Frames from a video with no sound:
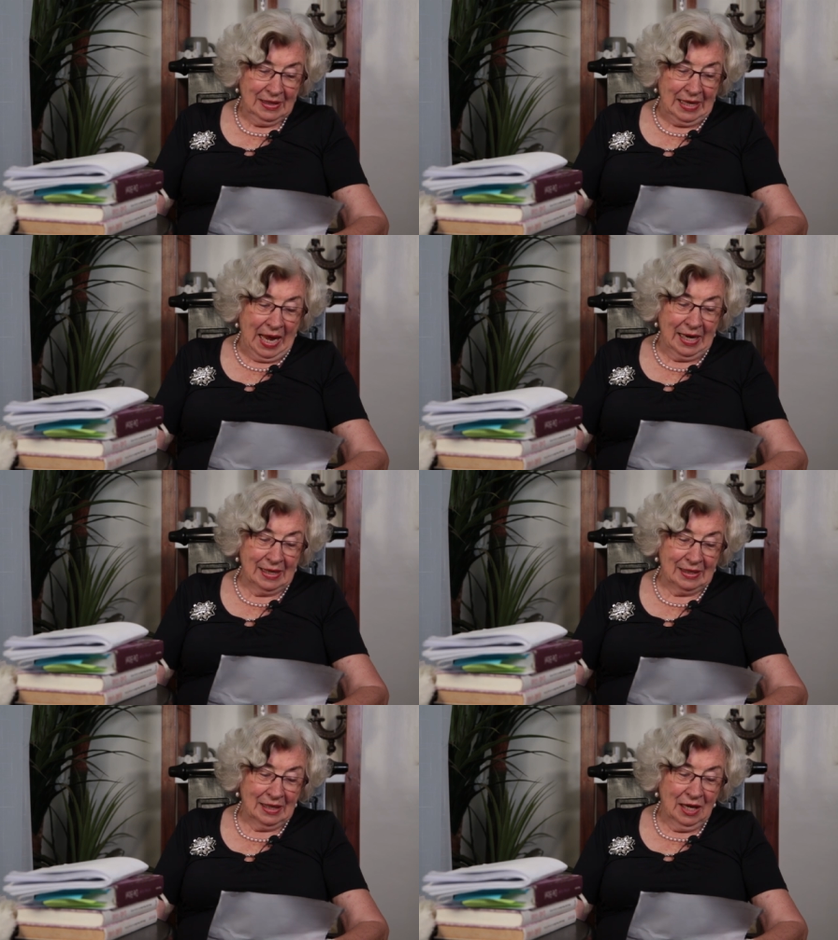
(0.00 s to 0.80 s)

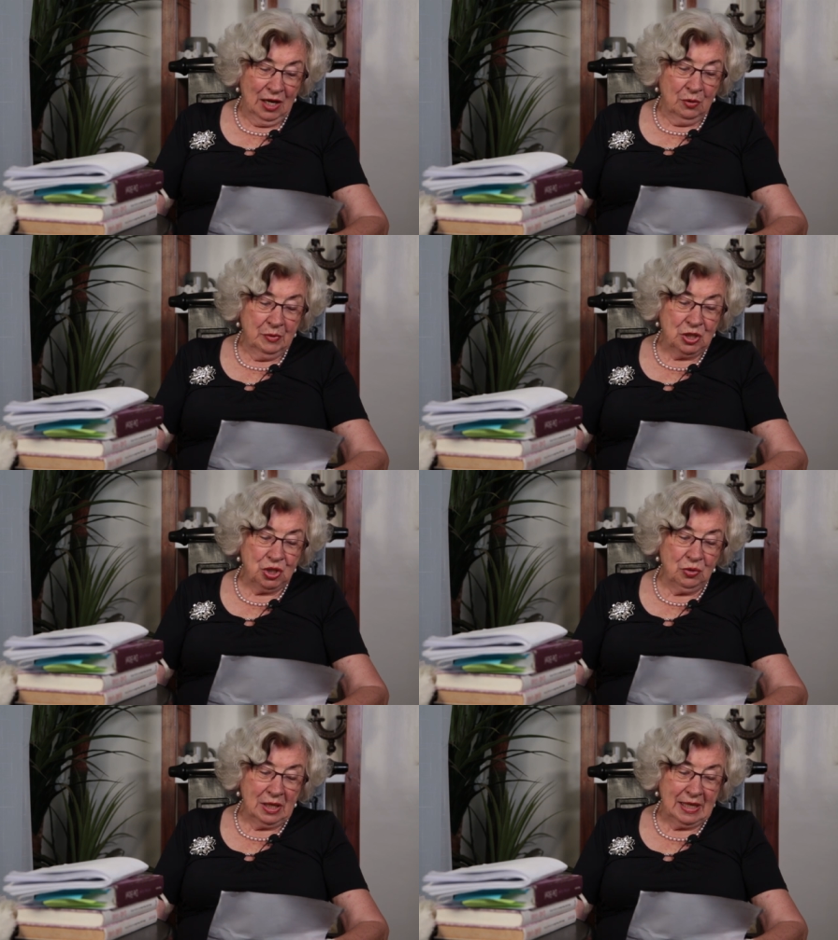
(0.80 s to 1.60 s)
Nine, we
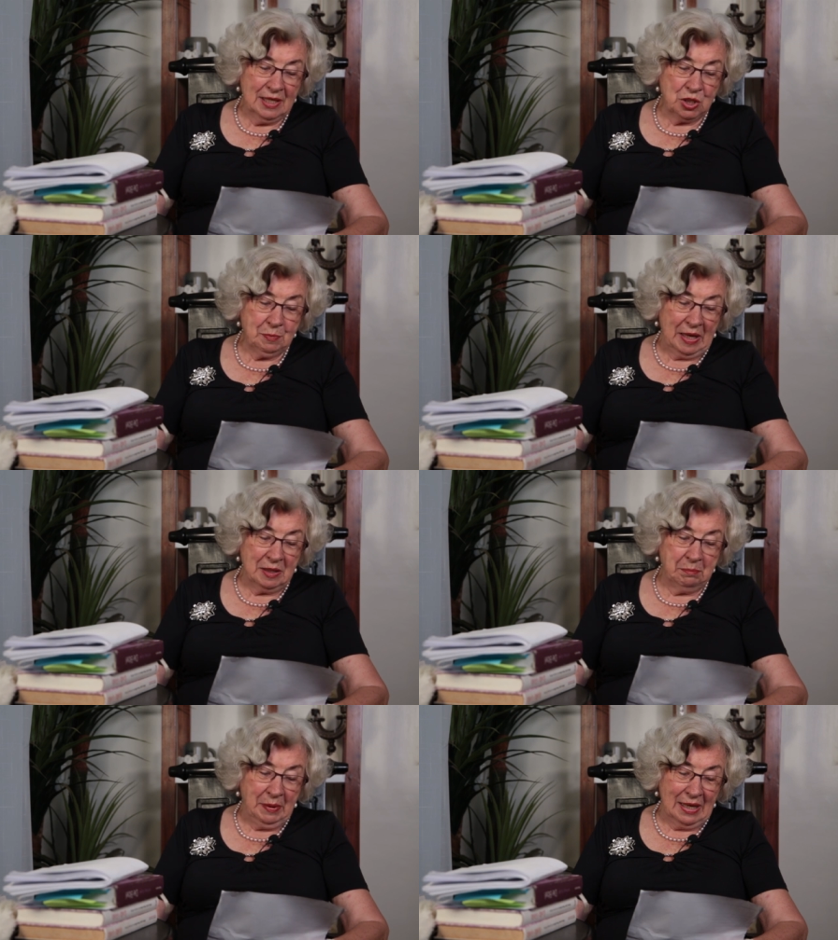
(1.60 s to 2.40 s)
sure can
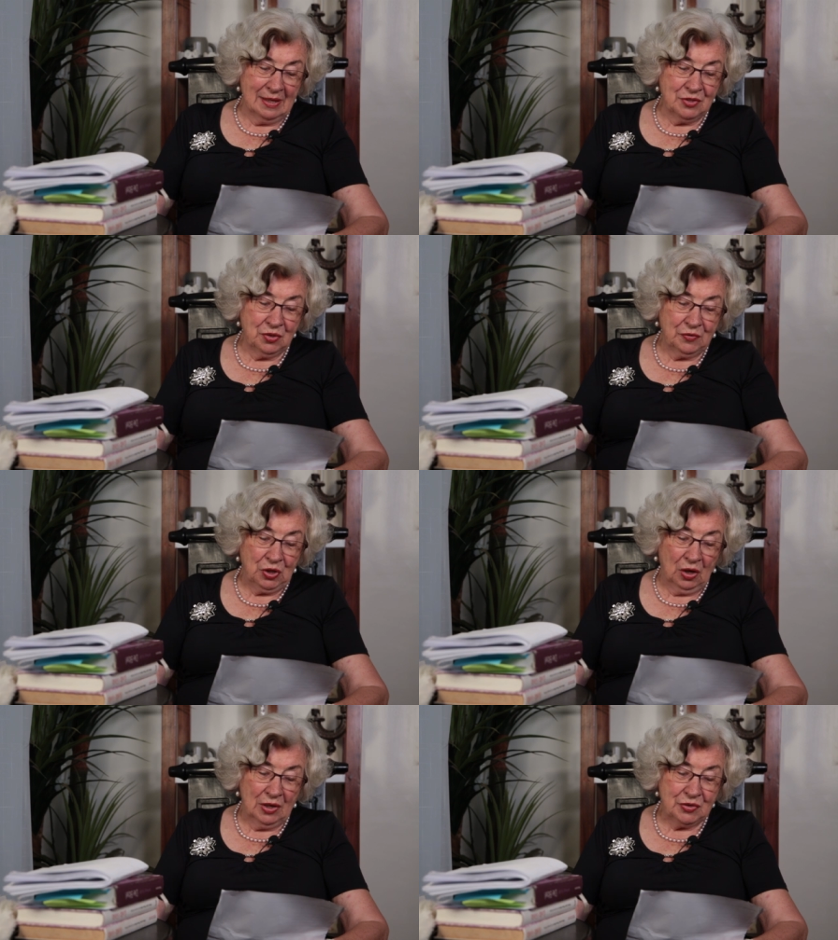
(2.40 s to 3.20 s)
spend billions of
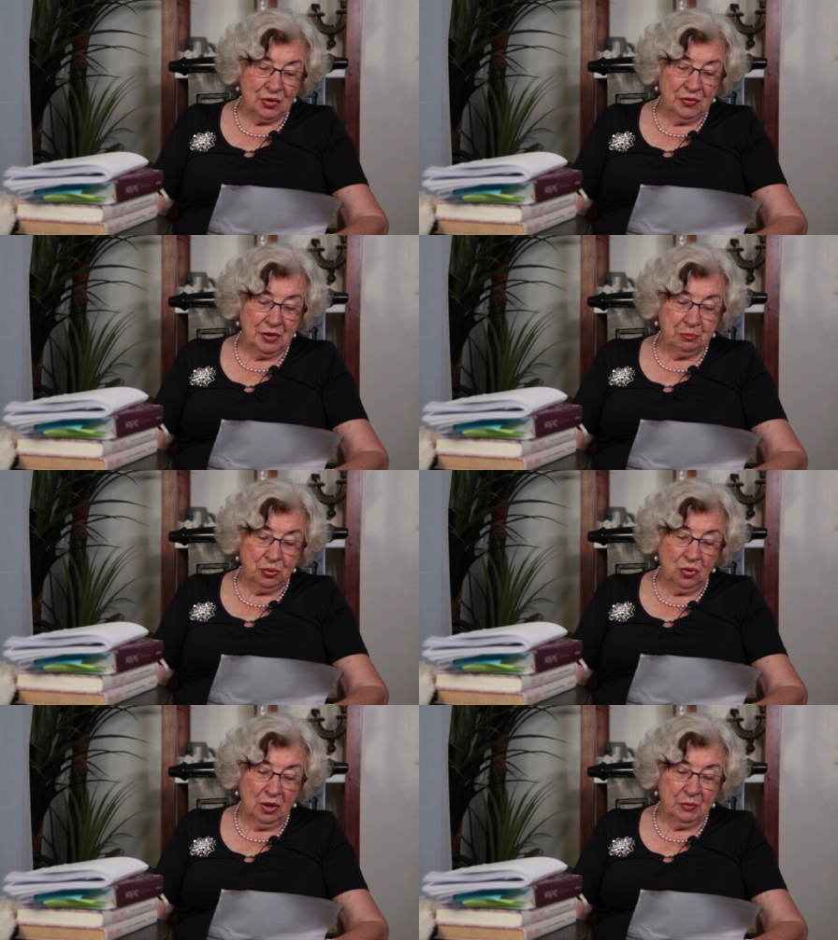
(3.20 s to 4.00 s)
dollars on the
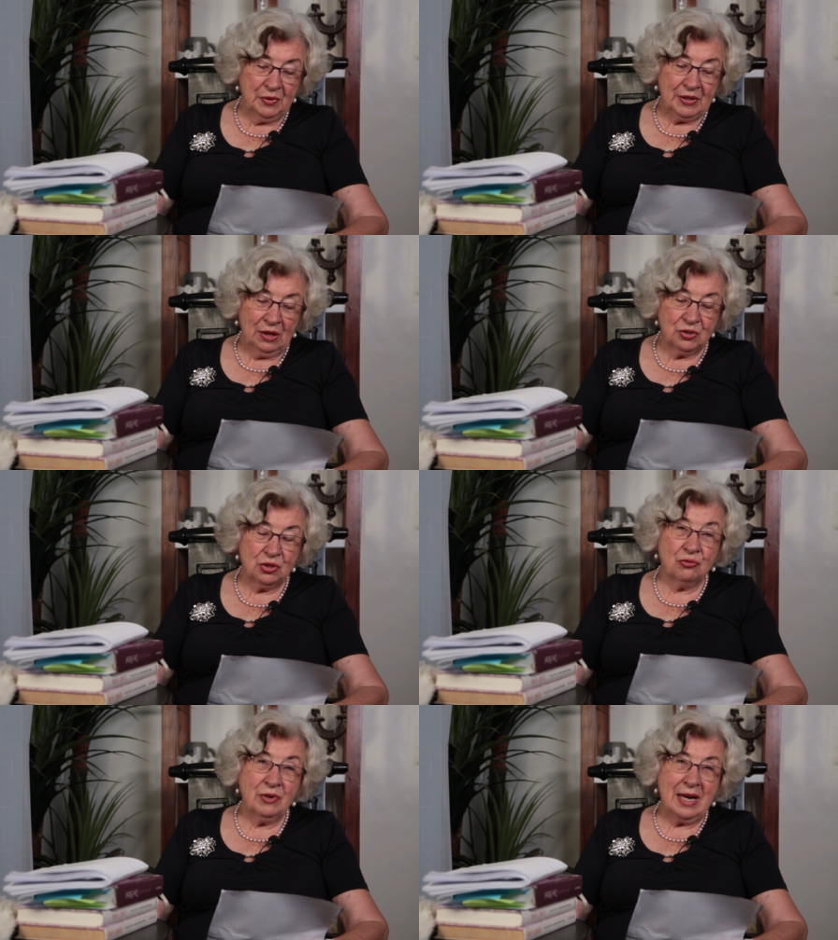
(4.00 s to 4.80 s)
poor without
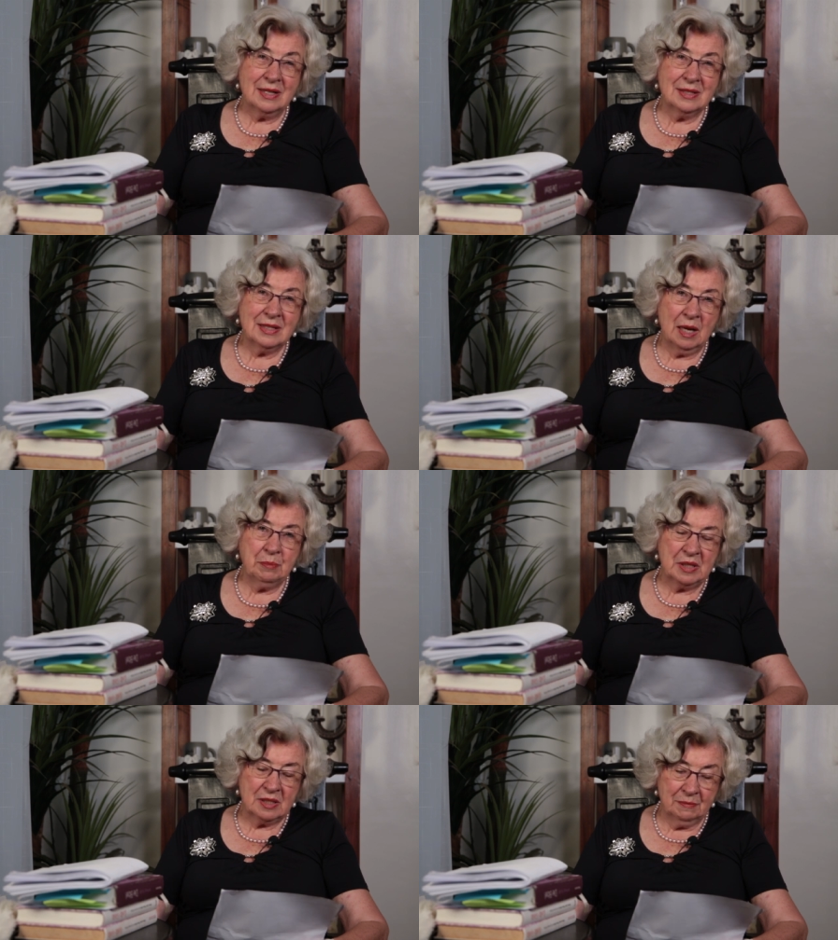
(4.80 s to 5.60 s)
red
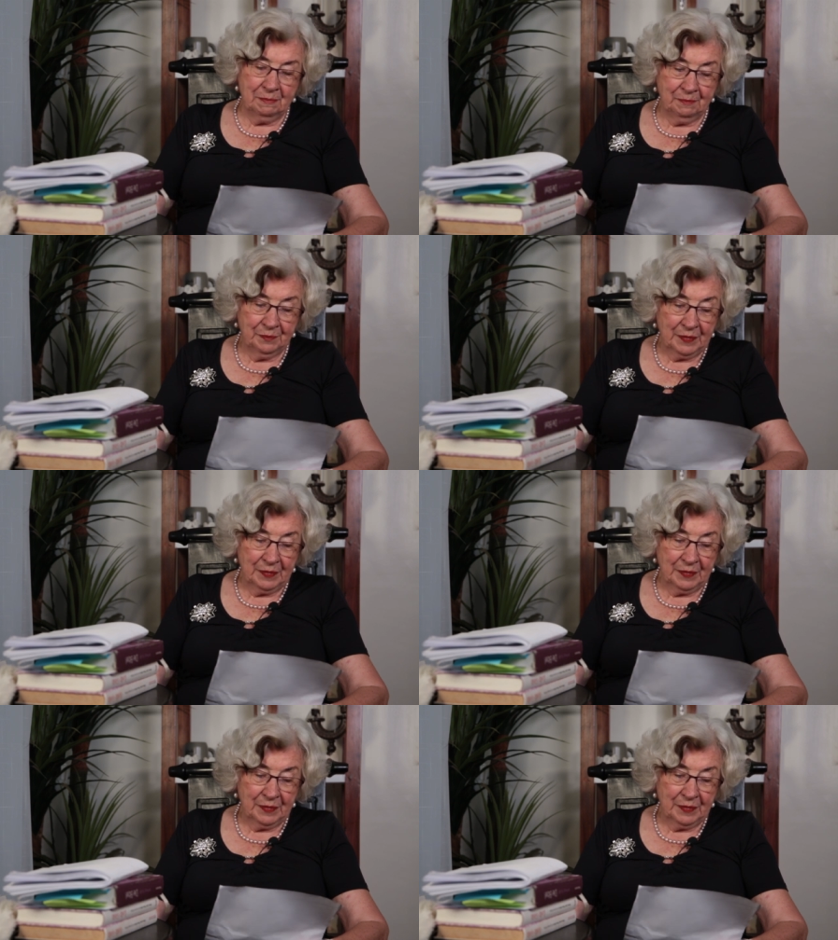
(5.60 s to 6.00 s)
tapism.